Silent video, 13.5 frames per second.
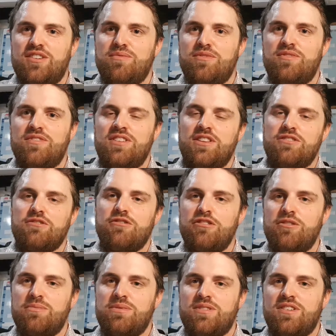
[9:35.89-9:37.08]
I'm in this
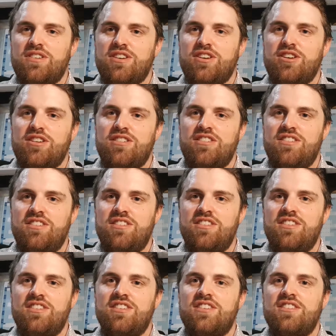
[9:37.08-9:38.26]
group, on
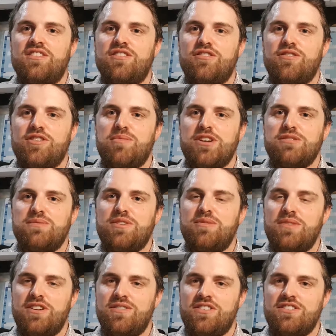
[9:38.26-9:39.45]
the management
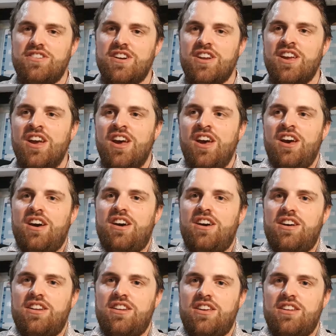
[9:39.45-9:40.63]
committee of this charity,
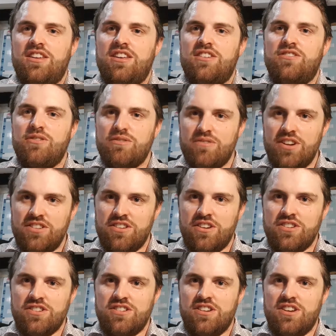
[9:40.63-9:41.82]
and doing
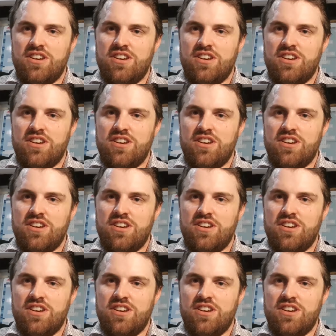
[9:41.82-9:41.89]
research.